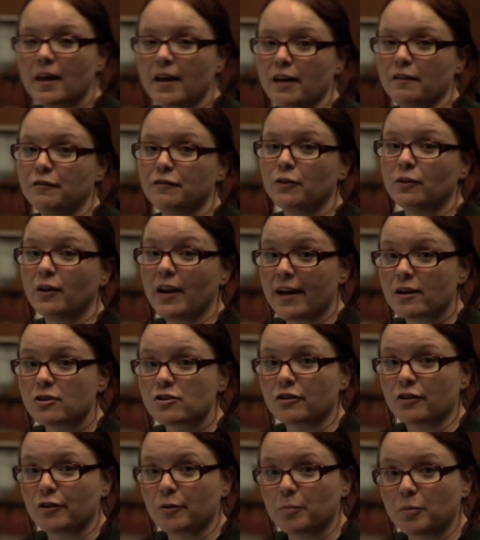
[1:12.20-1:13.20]
If your
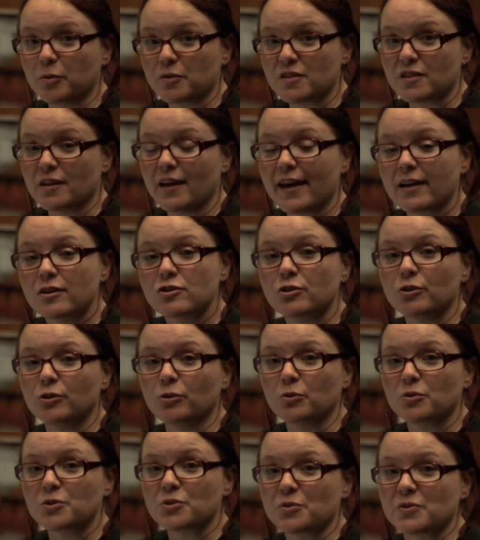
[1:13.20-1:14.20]
lecturer puts the lecture
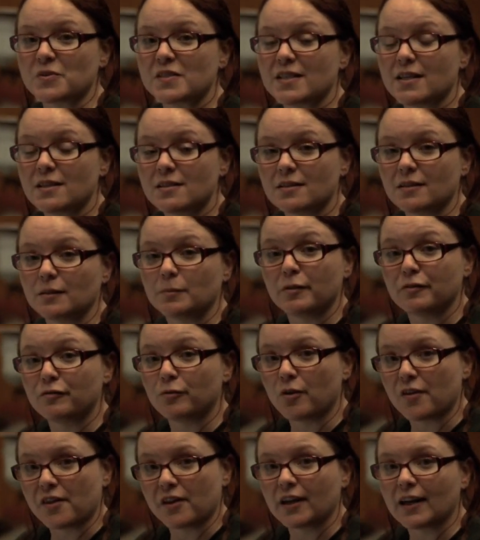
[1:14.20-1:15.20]
notes on Cecil
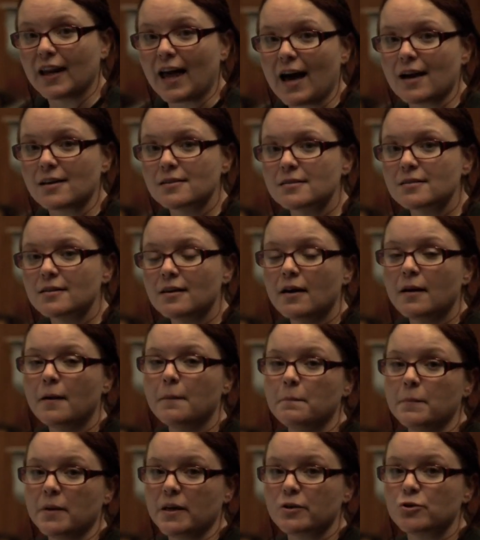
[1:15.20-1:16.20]
before the class,
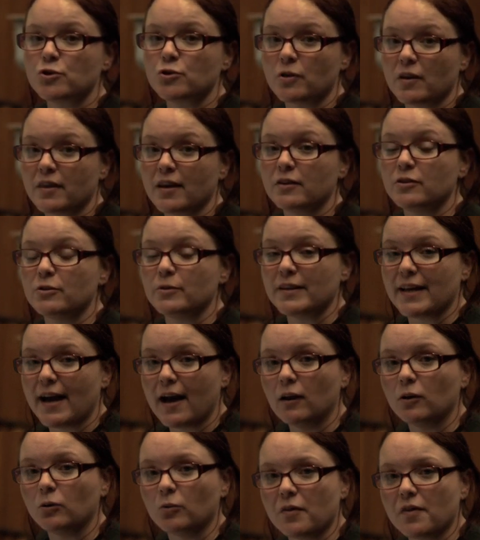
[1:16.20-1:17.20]
make sure that you
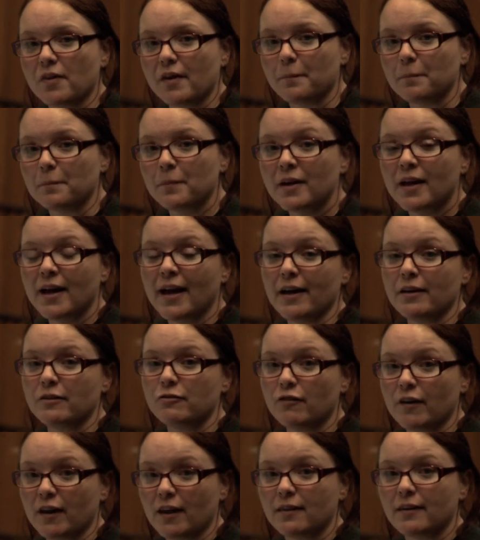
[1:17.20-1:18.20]
download them
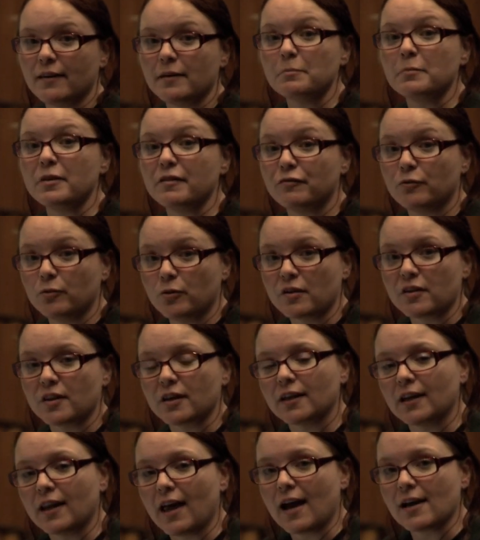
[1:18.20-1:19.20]
and read them before the
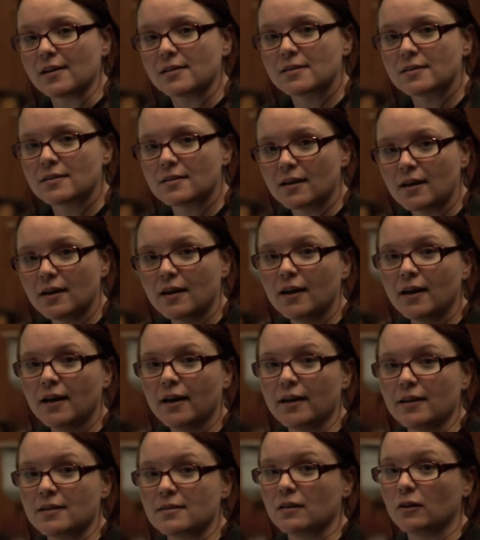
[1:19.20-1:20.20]
class.
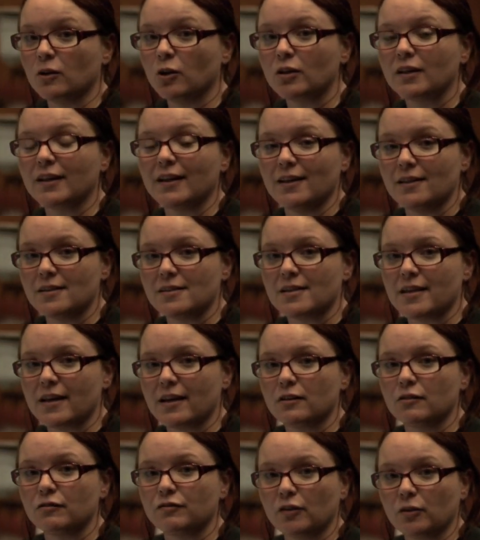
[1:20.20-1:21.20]
It's a lot
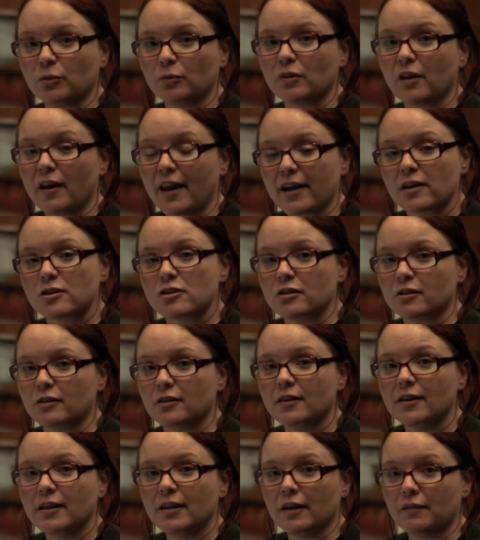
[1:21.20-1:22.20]
easier to follow the lecture
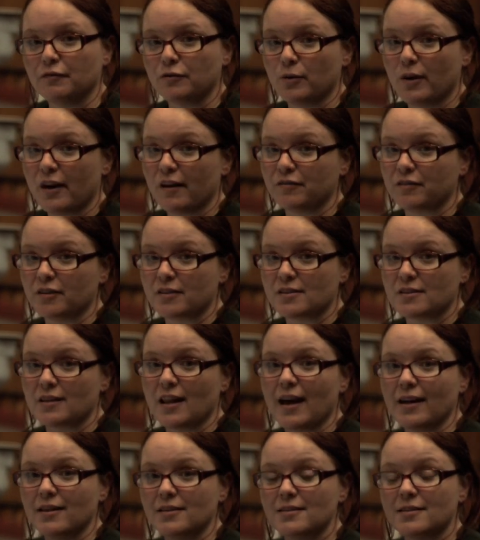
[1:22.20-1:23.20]
if you have the
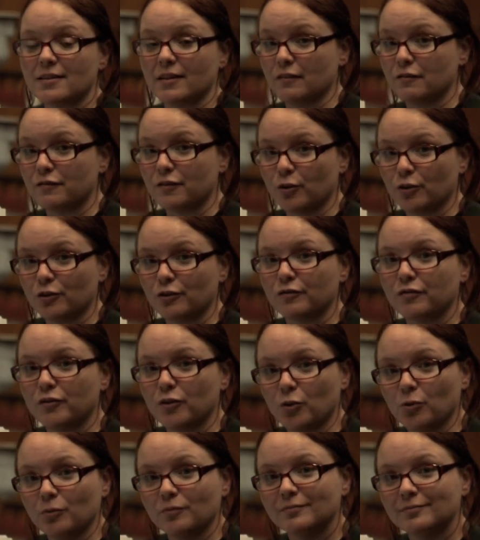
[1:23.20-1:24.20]
slides in front of
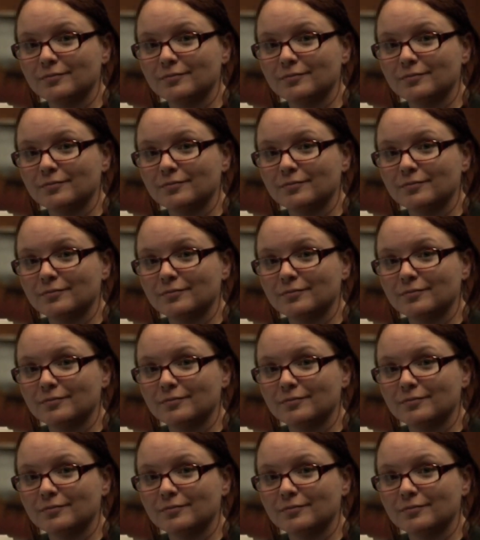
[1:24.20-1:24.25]
you.